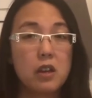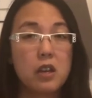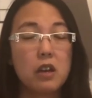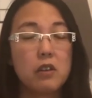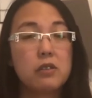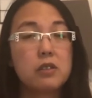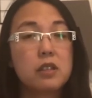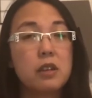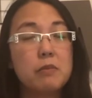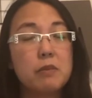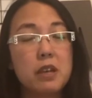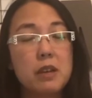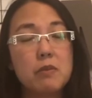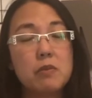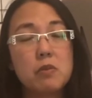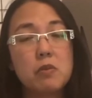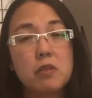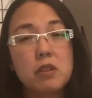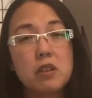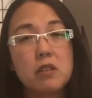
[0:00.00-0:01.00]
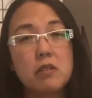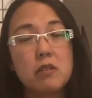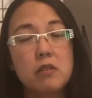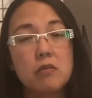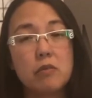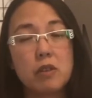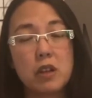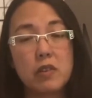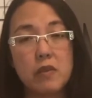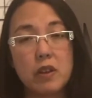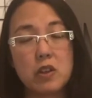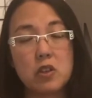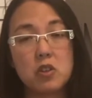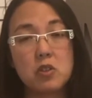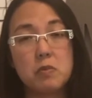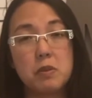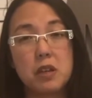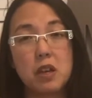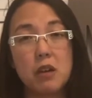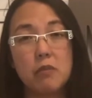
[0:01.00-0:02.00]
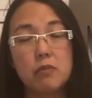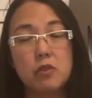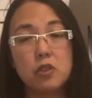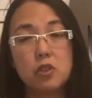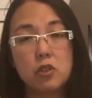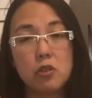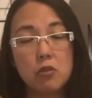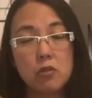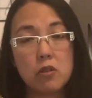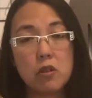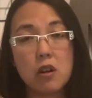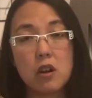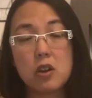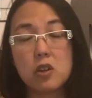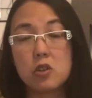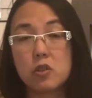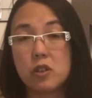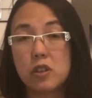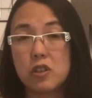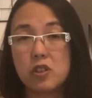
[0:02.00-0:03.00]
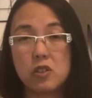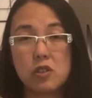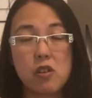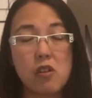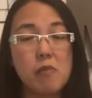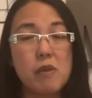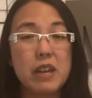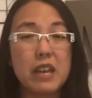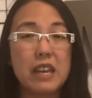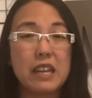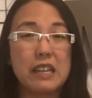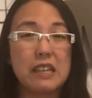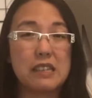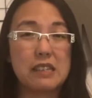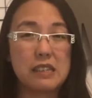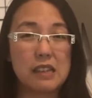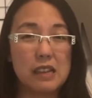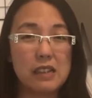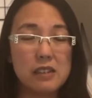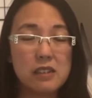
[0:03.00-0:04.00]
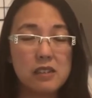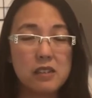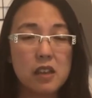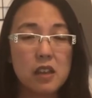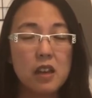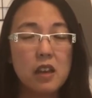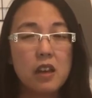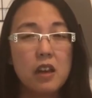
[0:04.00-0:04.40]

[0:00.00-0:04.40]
Now, sometimes when the renovations become too large or they just don't make any sense,